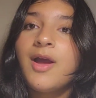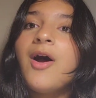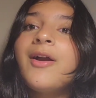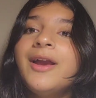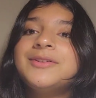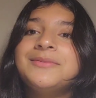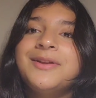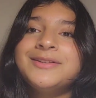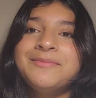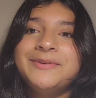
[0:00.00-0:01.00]
Okay, so I'm
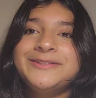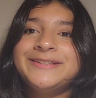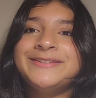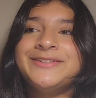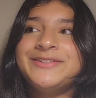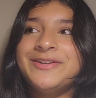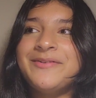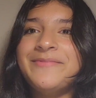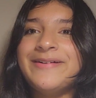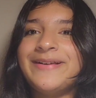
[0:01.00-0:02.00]
not supposed to say
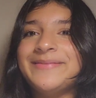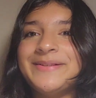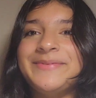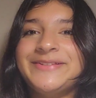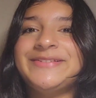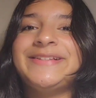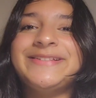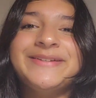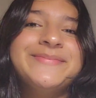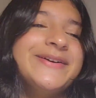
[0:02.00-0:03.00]
tteokbokki. I'm supposed to say
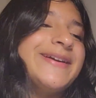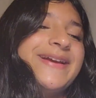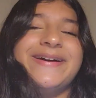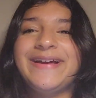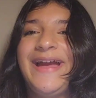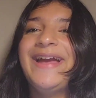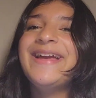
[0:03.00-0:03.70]
tteokbokki. Okay,